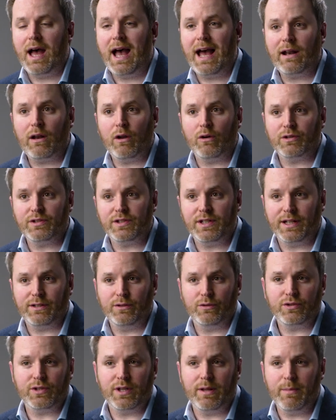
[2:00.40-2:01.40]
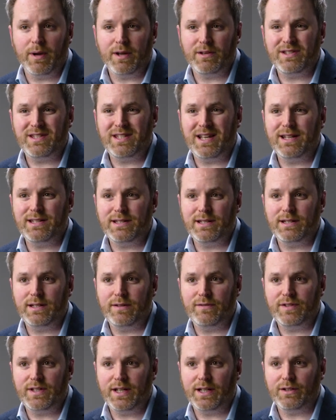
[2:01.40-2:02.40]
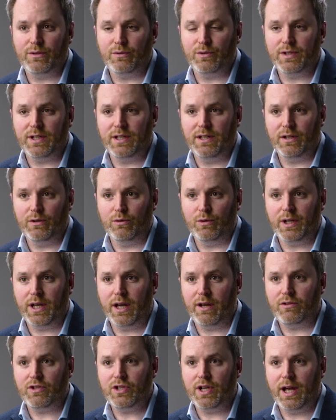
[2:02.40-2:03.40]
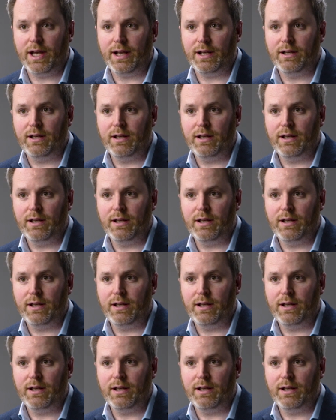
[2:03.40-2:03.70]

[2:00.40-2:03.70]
Analog signals are the most sensitive signals in the audio chain.